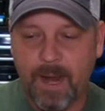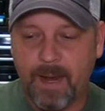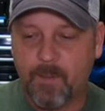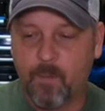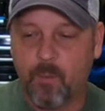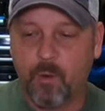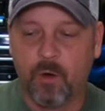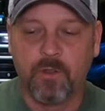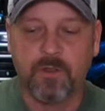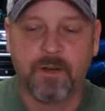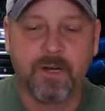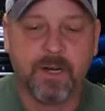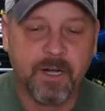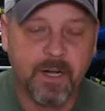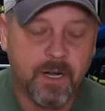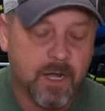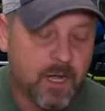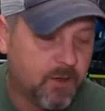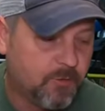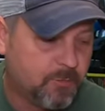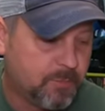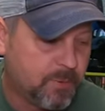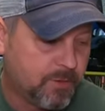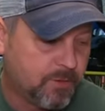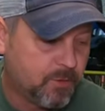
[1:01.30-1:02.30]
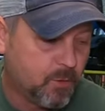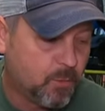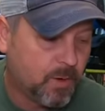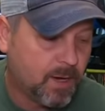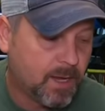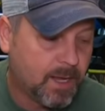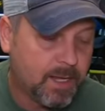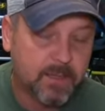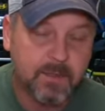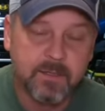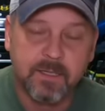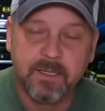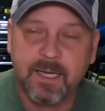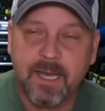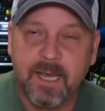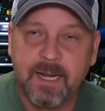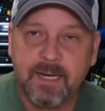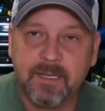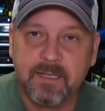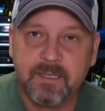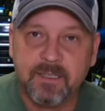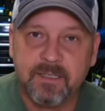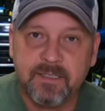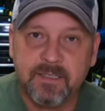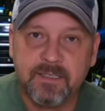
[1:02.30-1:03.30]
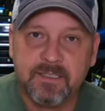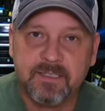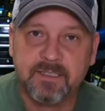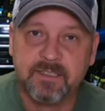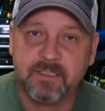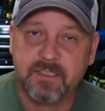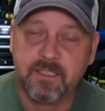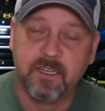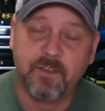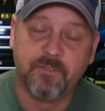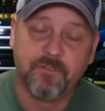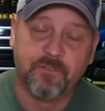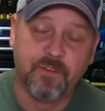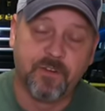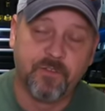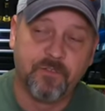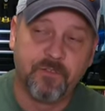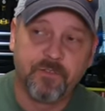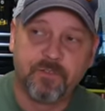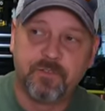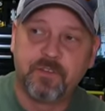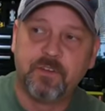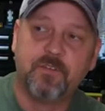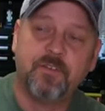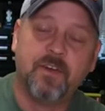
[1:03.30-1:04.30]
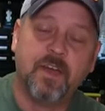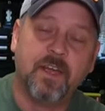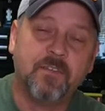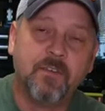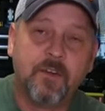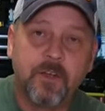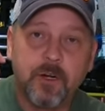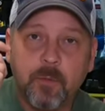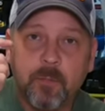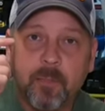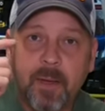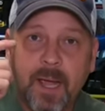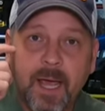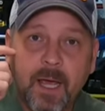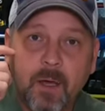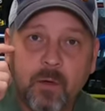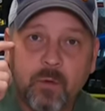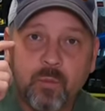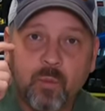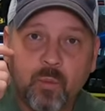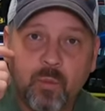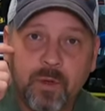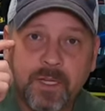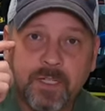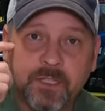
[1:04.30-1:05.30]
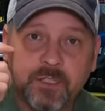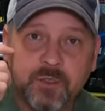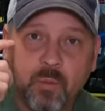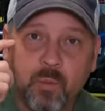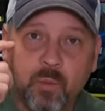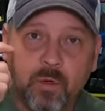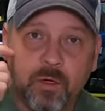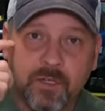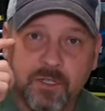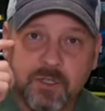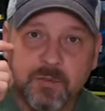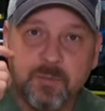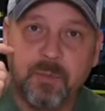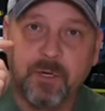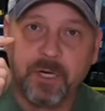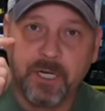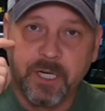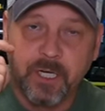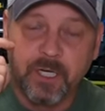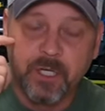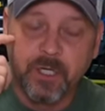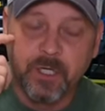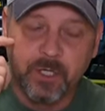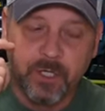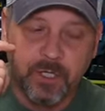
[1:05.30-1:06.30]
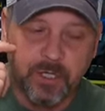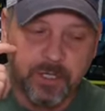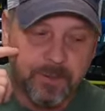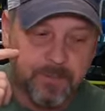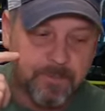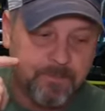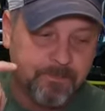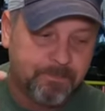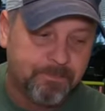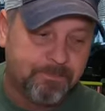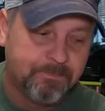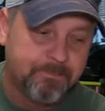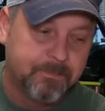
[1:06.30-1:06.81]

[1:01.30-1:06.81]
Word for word: more than enough, but the way I look at it is, is if a 5,500 pound winch works pretty good,